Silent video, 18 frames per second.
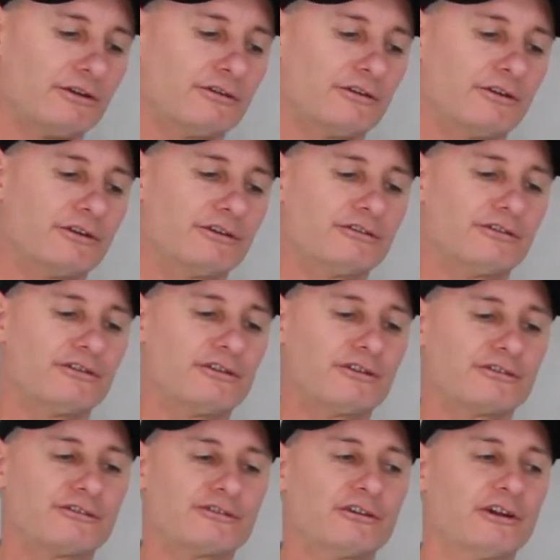So this is
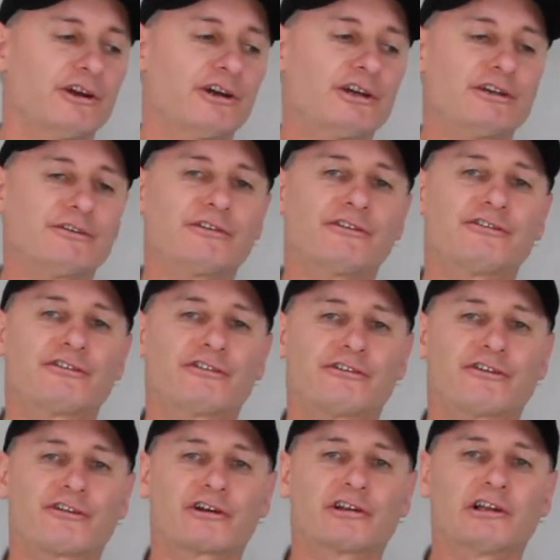the sleeve, this
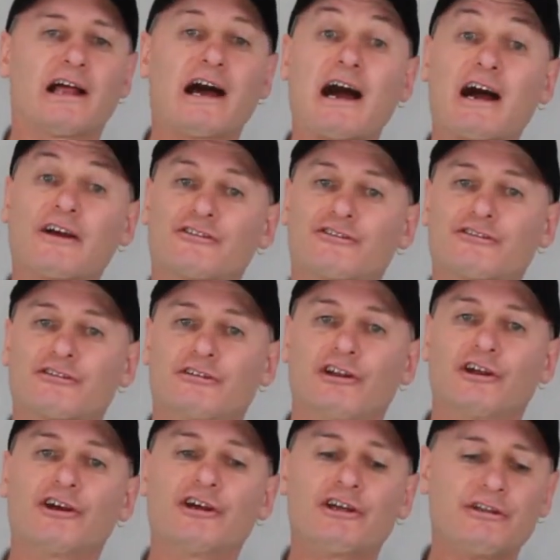is the glass
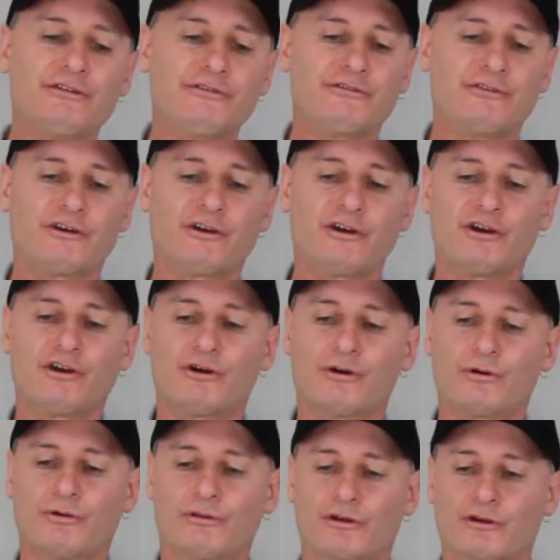sleeve
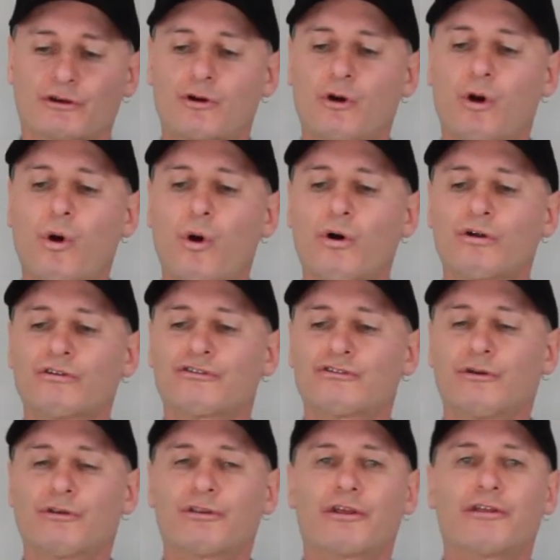or the
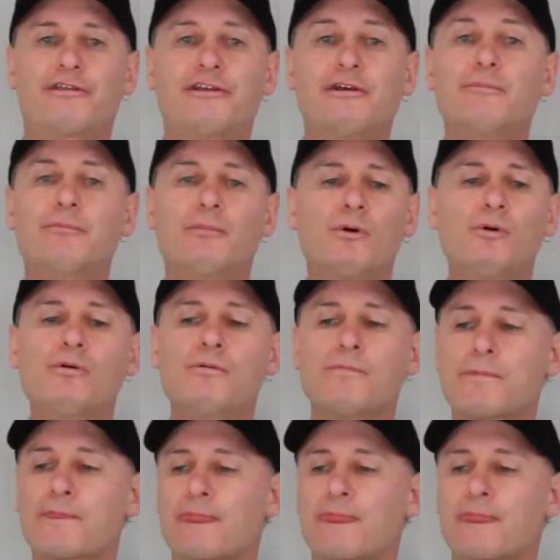quartz or the thimble,